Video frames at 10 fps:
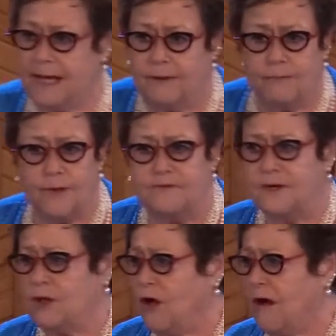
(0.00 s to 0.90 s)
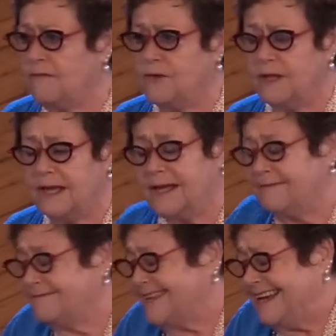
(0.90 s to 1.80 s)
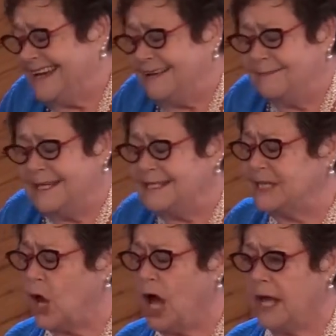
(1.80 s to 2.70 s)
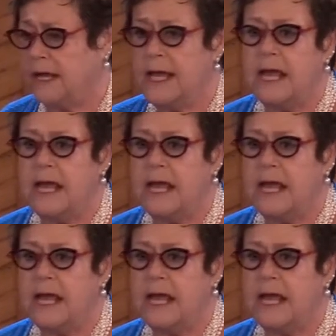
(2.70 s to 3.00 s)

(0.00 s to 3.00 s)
and we feel awful, and he's gone.